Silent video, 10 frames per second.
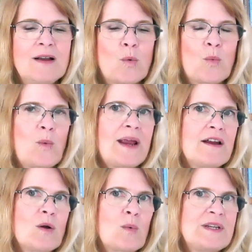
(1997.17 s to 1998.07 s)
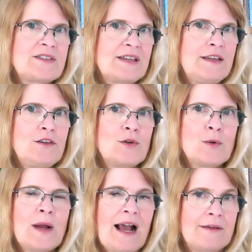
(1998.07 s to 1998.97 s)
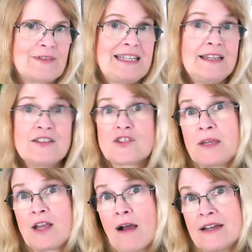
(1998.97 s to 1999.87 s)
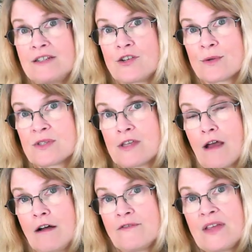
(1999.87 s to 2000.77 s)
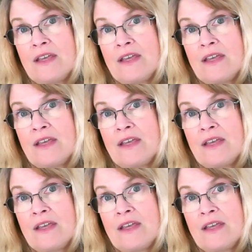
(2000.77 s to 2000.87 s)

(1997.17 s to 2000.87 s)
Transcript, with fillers: Where we see you have a need to be kind to yourself